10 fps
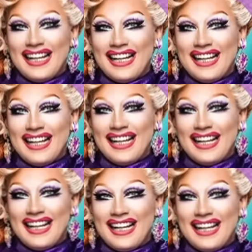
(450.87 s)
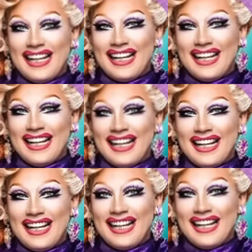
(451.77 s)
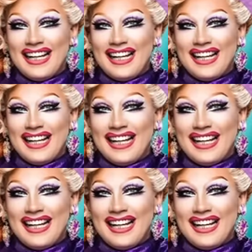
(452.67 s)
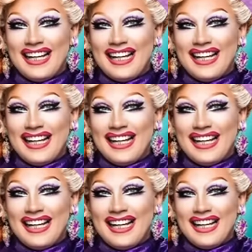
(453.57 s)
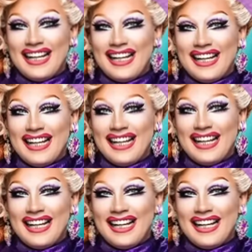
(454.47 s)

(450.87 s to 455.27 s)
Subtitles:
This person isn't speaking.